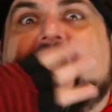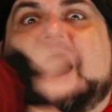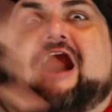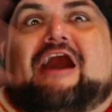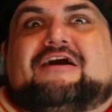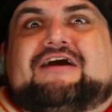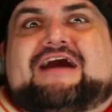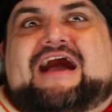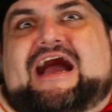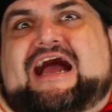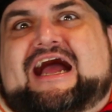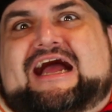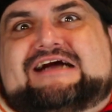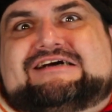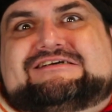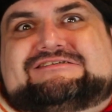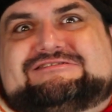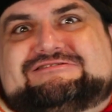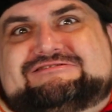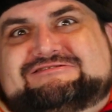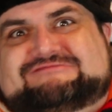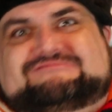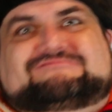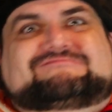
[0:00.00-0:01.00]

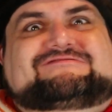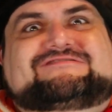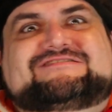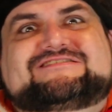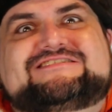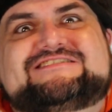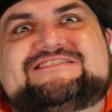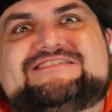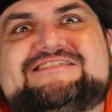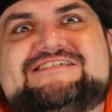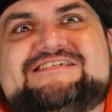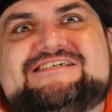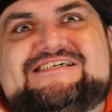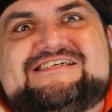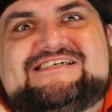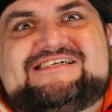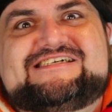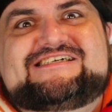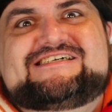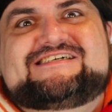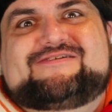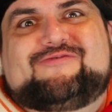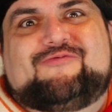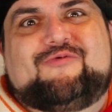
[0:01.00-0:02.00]
Oh.
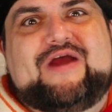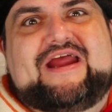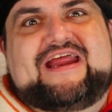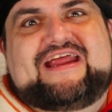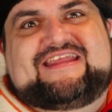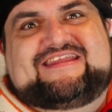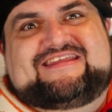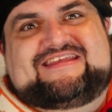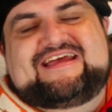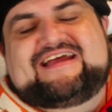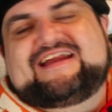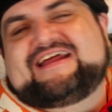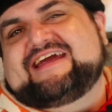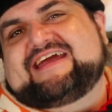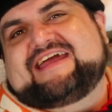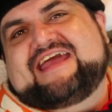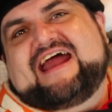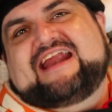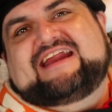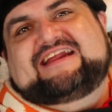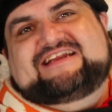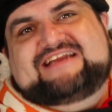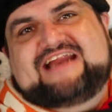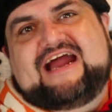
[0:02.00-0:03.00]
We didn't
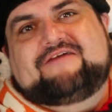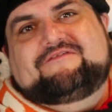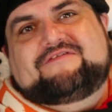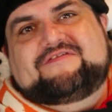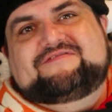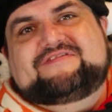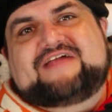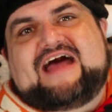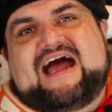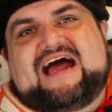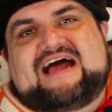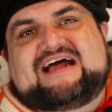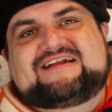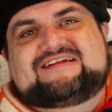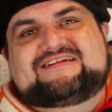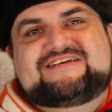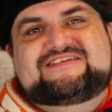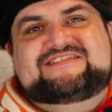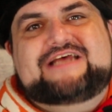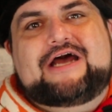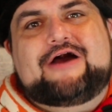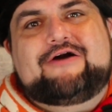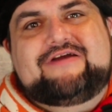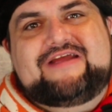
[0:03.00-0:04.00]
get enough of
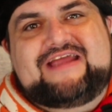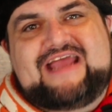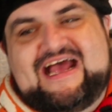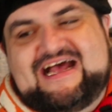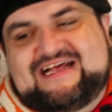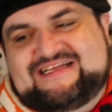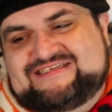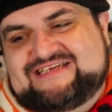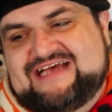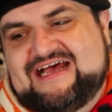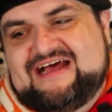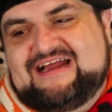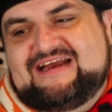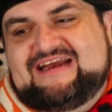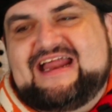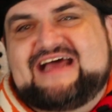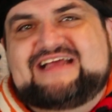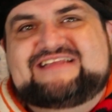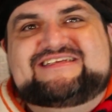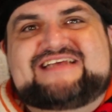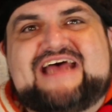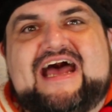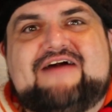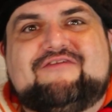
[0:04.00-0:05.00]
that. So yes,
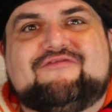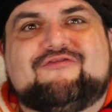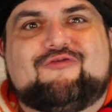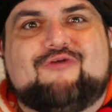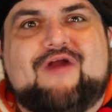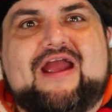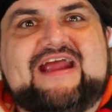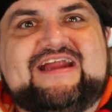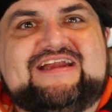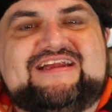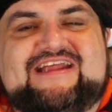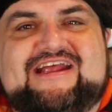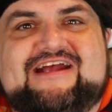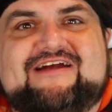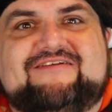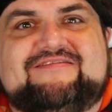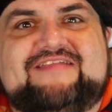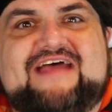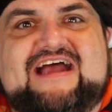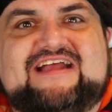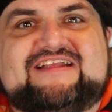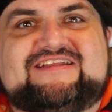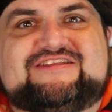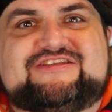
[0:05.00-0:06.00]
let's have reindeer
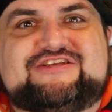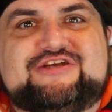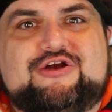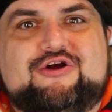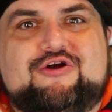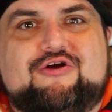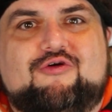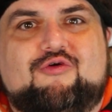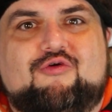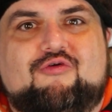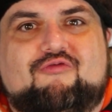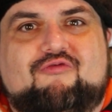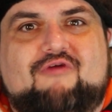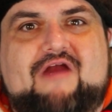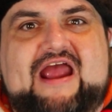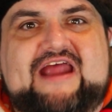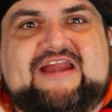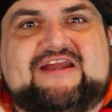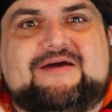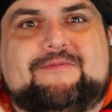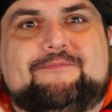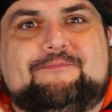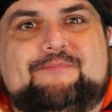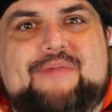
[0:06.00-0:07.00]
that do
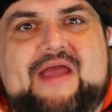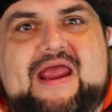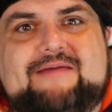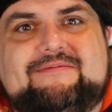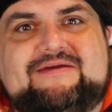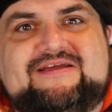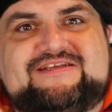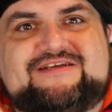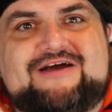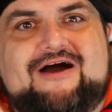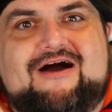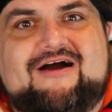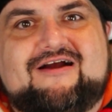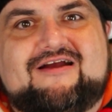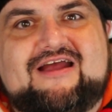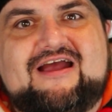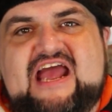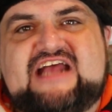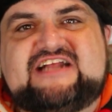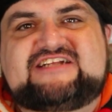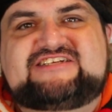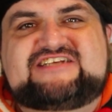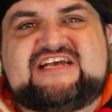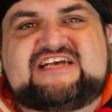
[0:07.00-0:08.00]
random baby talk
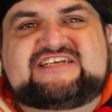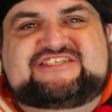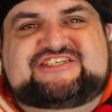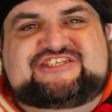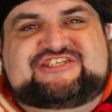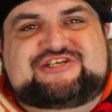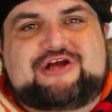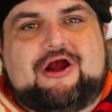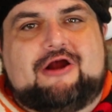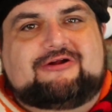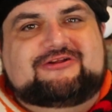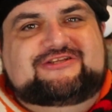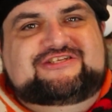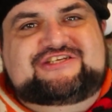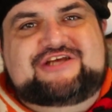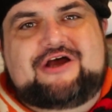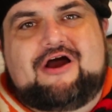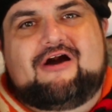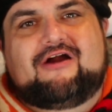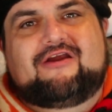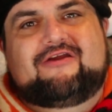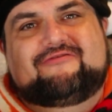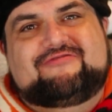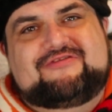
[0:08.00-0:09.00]
and just sharts
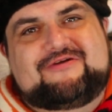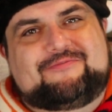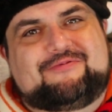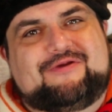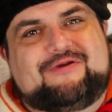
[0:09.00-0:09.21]
all over the